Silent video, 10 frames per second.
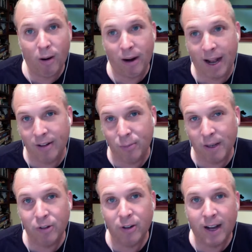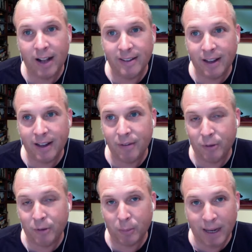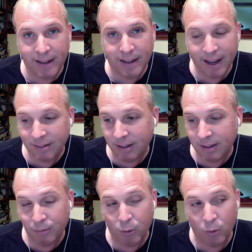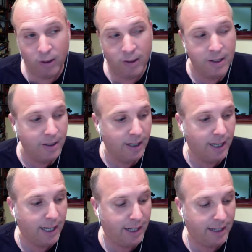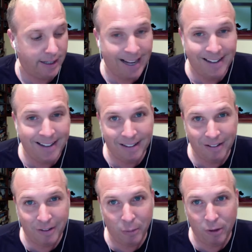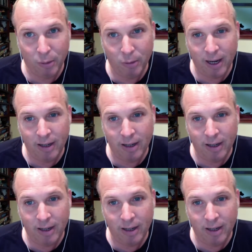on sponsored content, for podcasting, for anything to do with your brand,